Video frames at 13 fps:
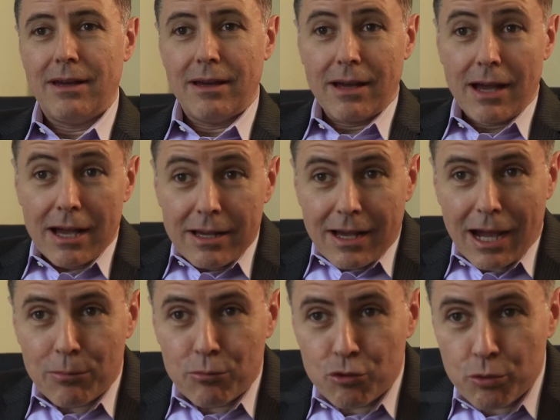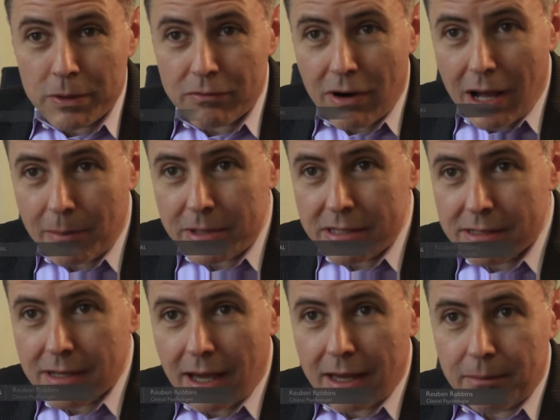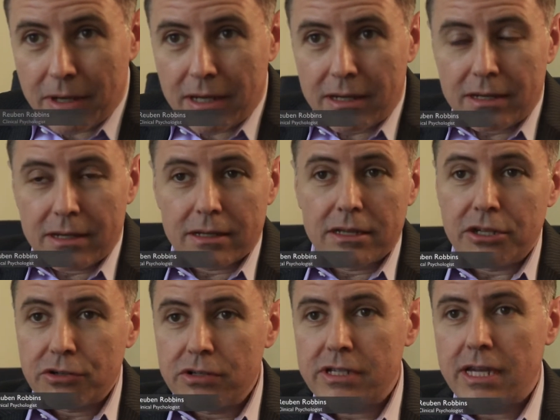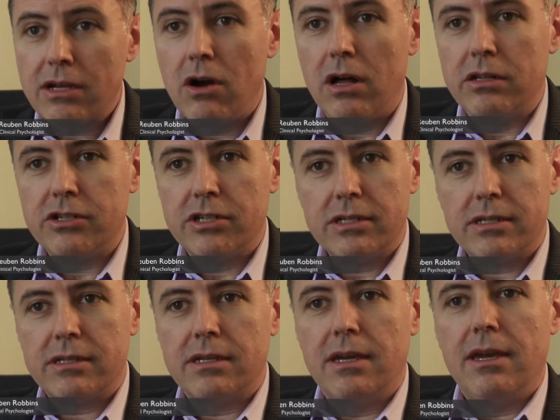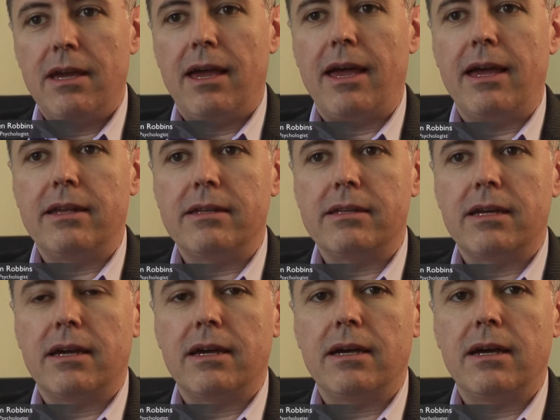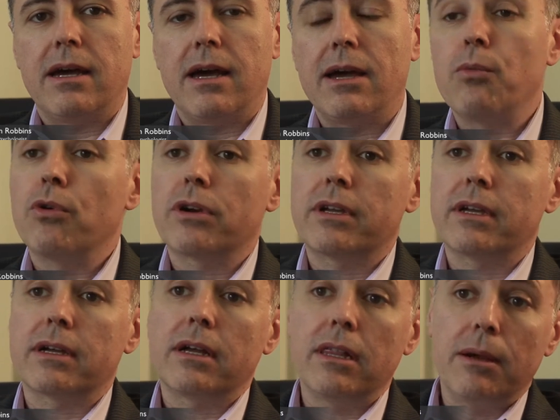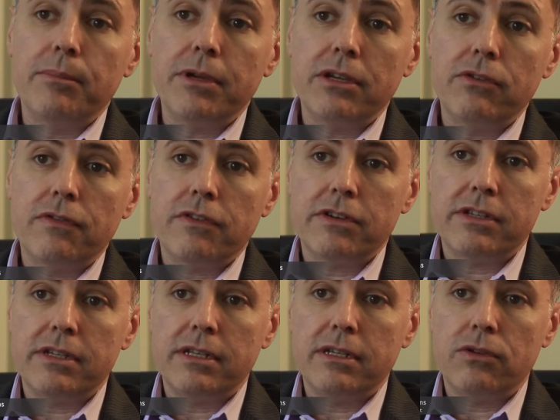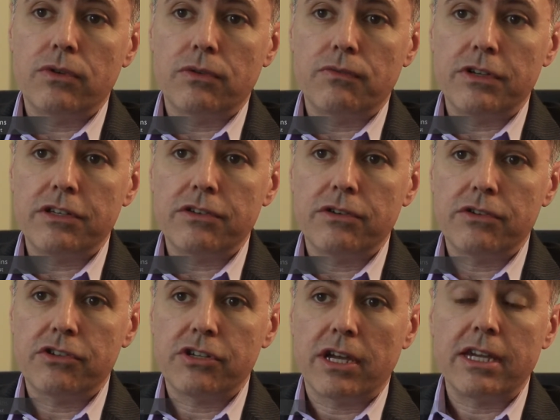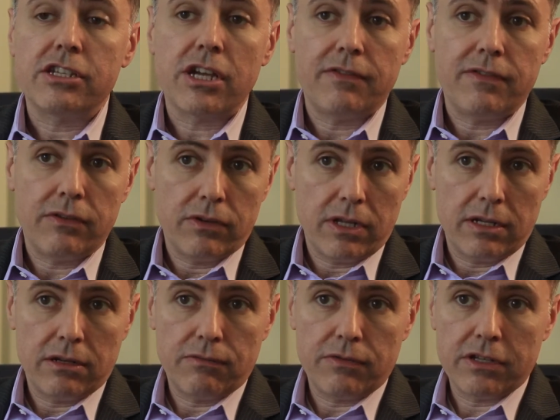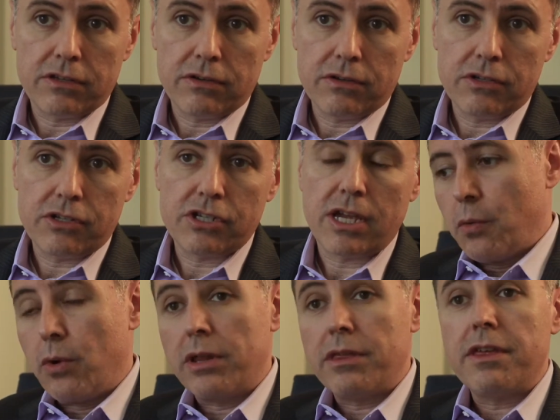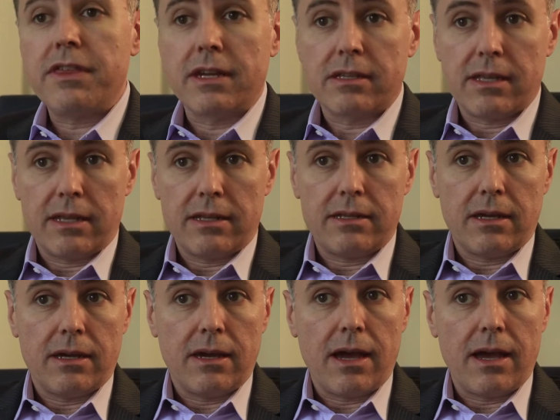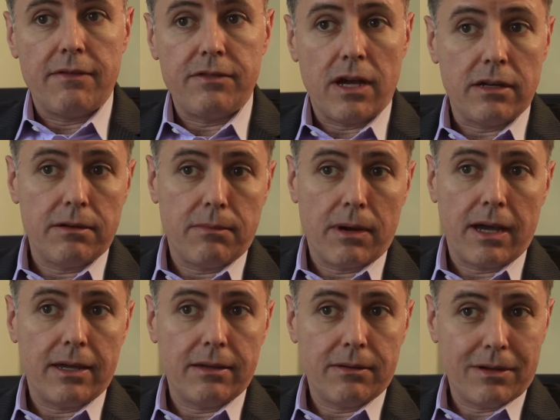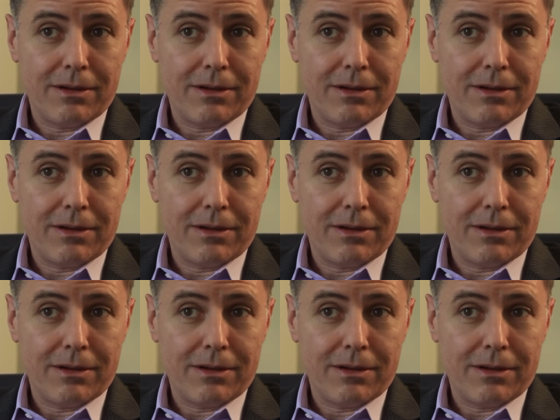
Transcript: Uh, I'm Reuben Robbins. I'm a clinical psychologist, and I work at Columbia University doing research, HIV-related research. One of the things that I've done in my